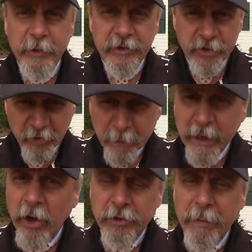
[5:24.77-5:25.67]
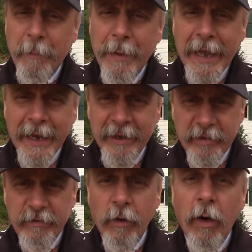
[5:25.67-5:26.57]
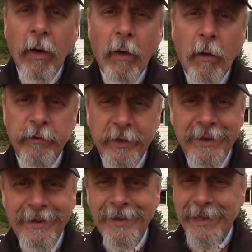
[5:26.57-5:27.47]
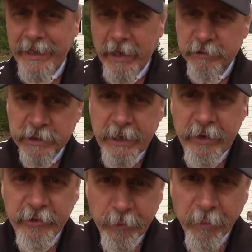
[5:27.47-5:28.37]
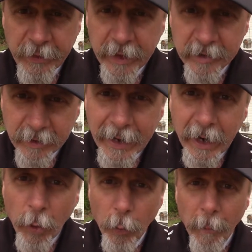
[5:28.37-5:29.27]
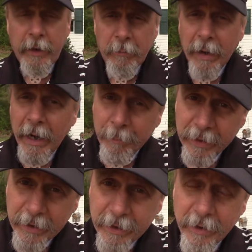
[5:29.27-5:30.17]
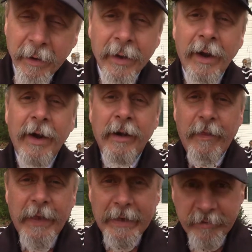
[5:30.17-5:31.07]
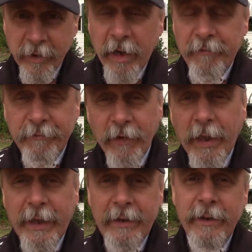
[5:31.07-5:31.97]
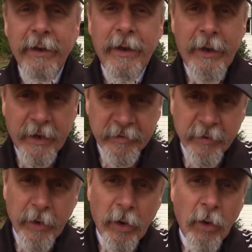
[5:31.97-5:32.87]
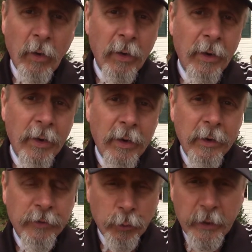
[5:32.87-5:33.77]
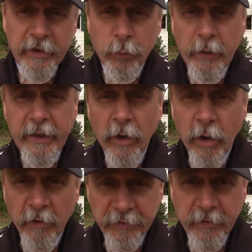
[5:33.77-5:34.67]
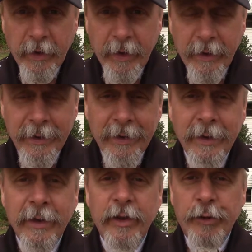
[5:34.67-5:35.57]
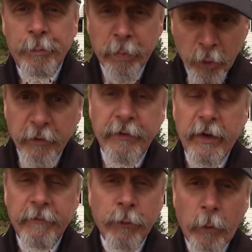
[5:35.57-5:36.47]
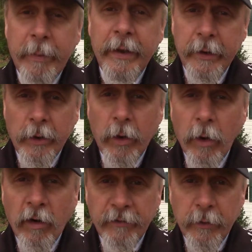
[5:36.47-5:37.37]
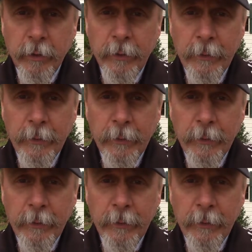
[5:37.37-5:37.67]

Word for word: Just because my bag has evolved and I've changed some things out, in my opinion, that Top Flite XL 2020 golf set is perfect for a beginner golfer.